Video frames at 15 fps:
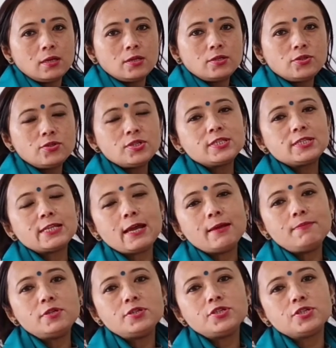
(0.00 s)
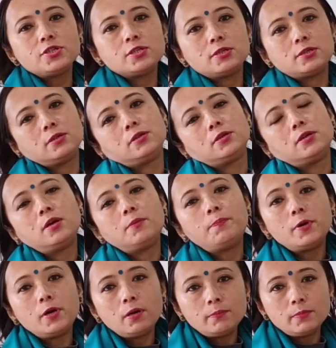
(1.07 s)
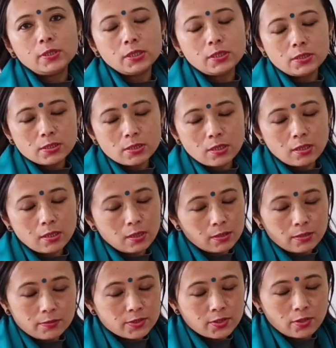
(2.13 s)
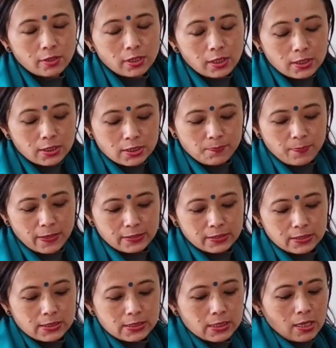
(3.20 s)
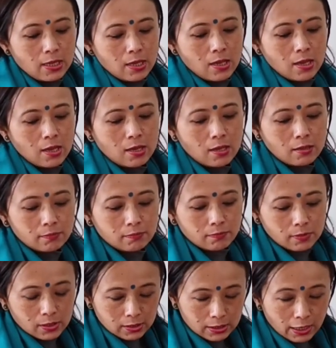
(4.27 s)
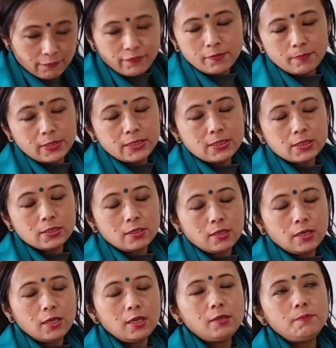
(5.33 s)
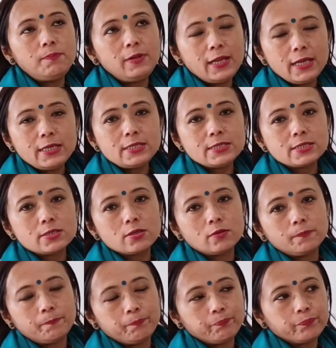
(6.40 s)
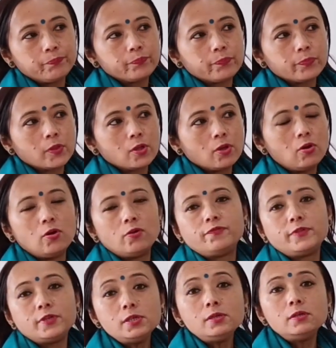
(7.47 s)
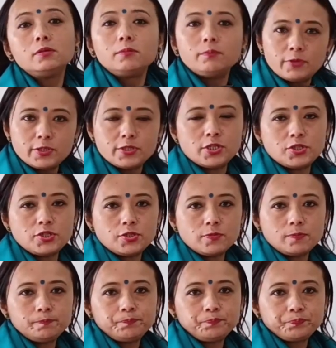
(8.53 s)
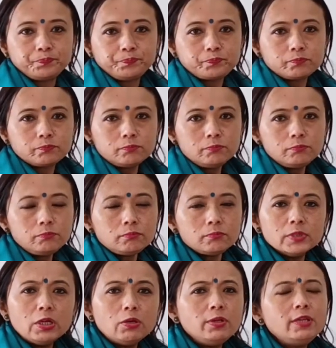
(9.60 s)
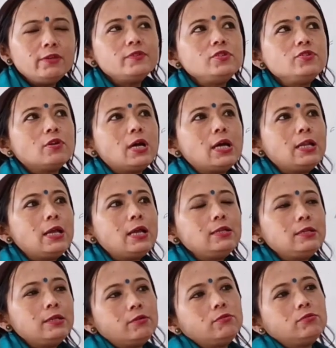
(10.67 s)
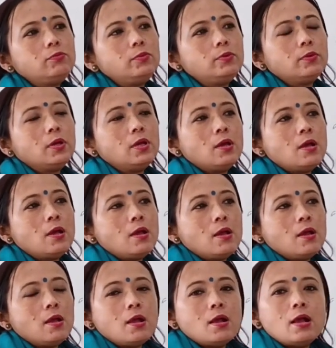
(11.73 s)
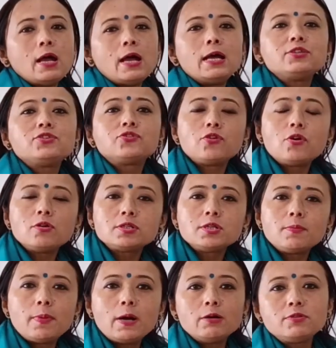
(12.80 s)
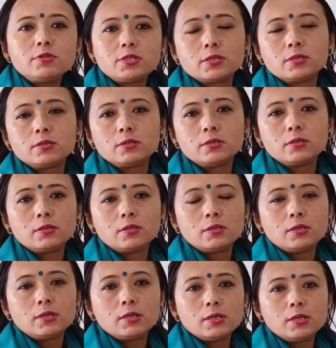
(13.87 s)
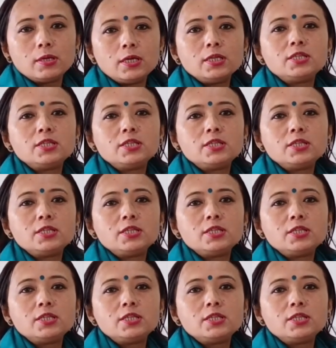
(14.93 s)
to establish a permanent, independent government in place of the British. Now, even Jawaharlal Nehru has talked about its